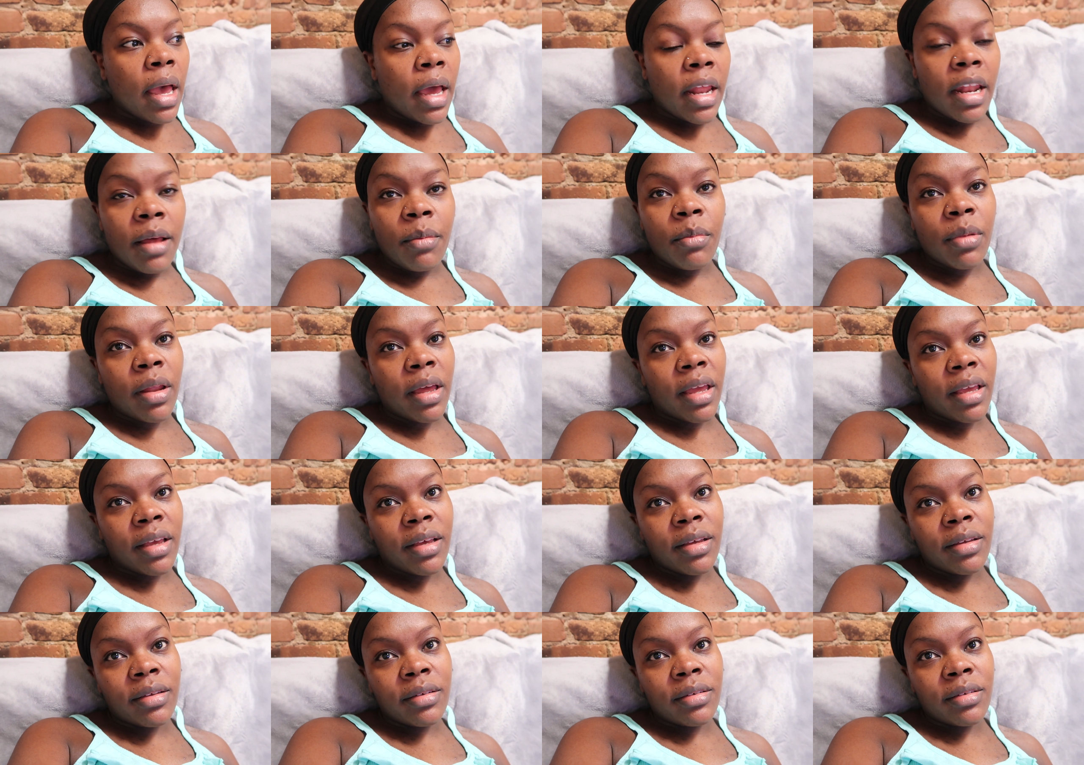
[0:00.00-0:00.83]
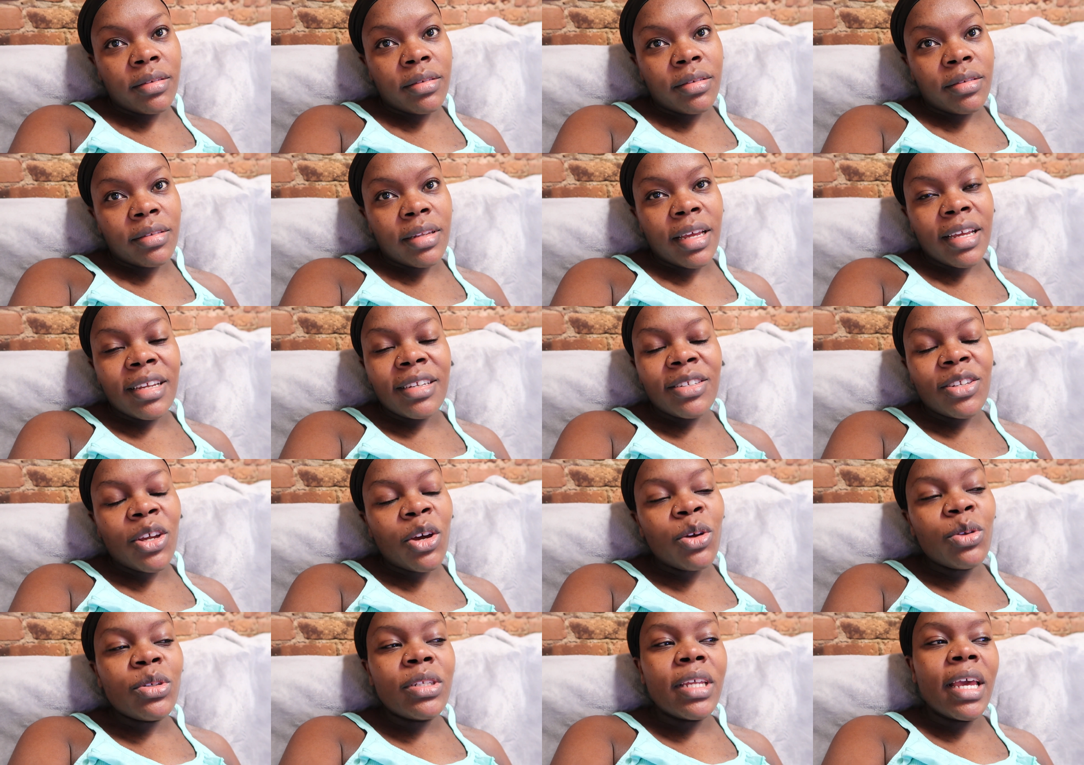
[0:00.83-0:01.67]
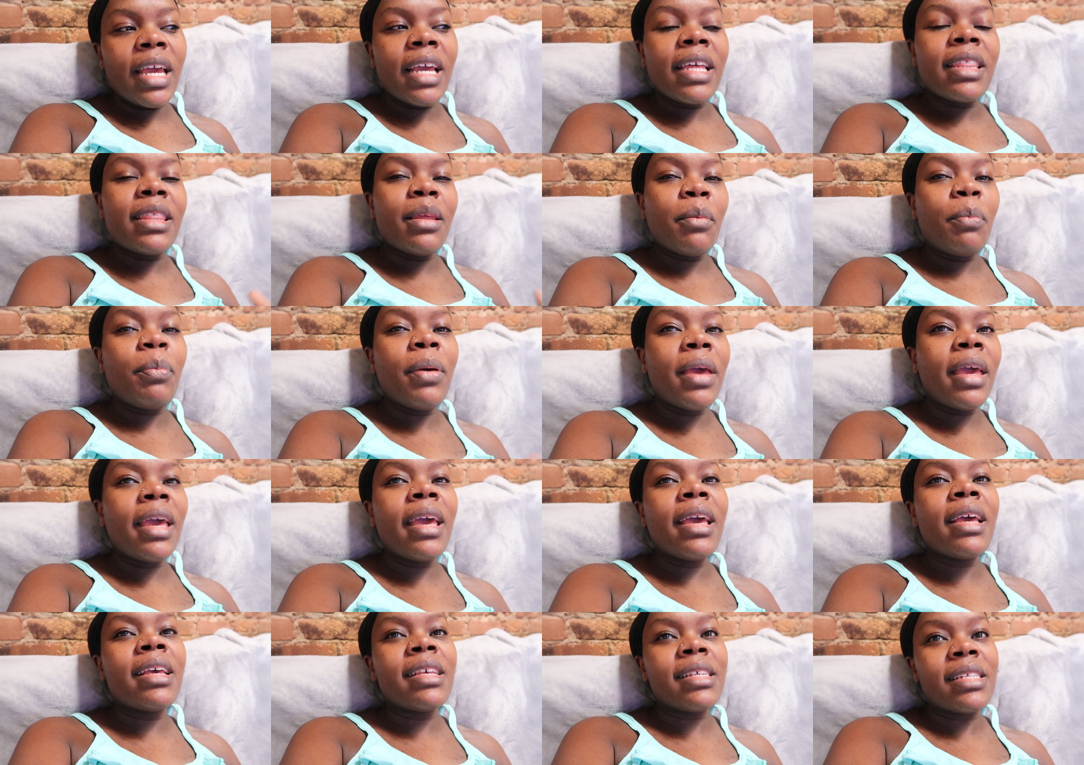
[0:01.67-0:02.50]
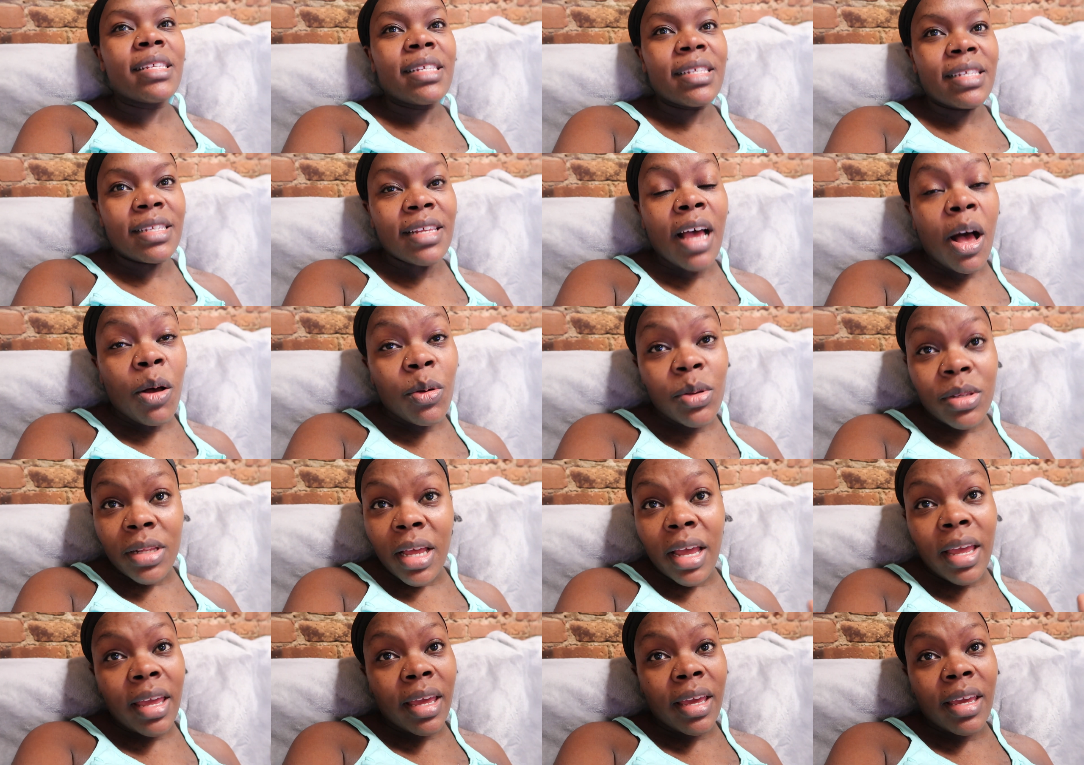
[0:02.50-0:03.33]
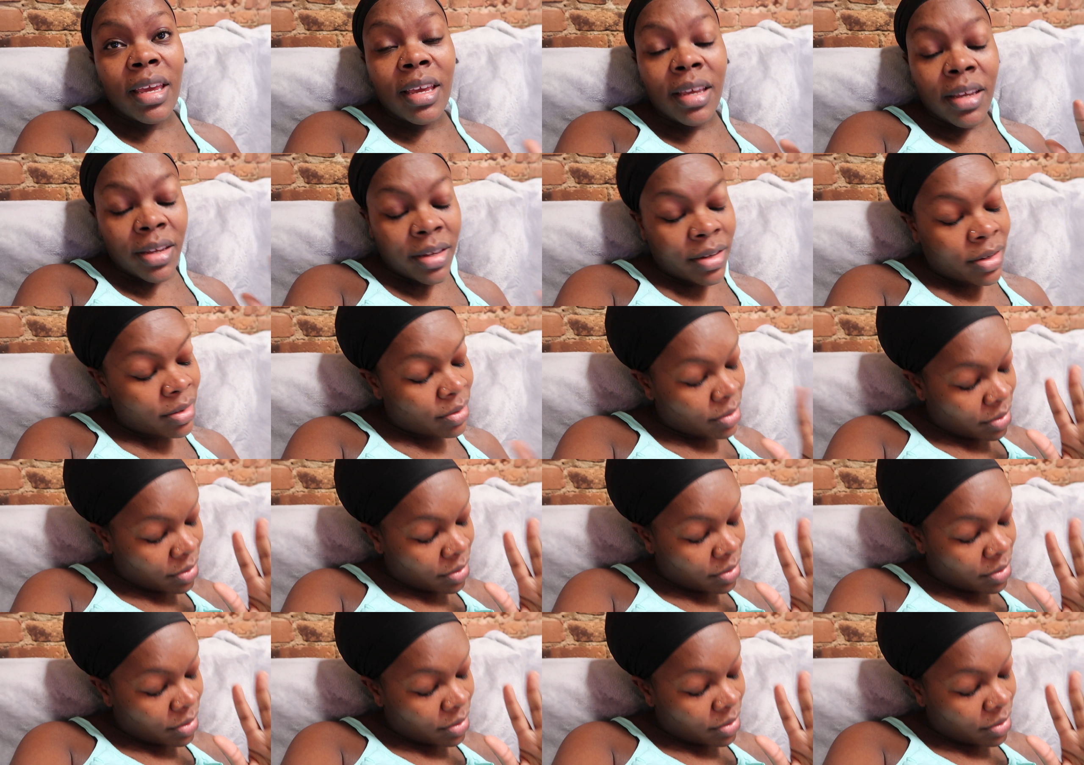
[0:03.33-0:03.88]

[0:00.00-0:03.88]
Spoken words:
And I'm like, don't take the piss. I was like,